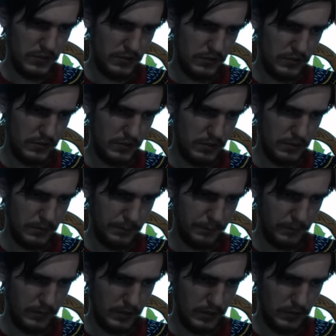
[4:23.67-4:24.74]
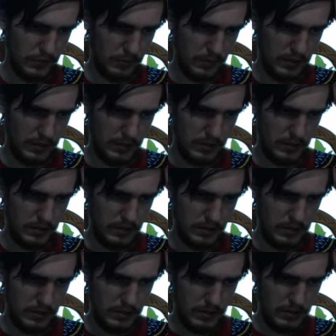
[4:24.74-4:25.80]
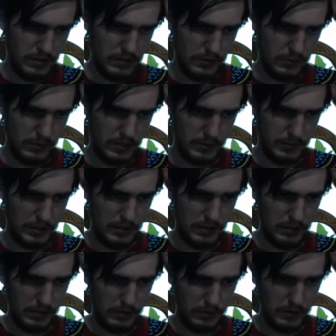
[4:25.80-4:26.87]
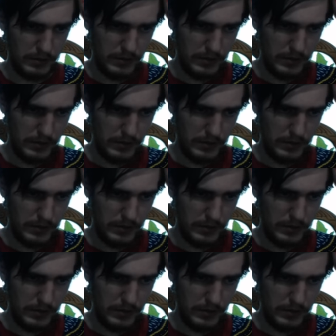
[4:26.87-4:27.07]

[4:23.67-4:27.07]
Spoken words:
so that's what I'm gonna go with.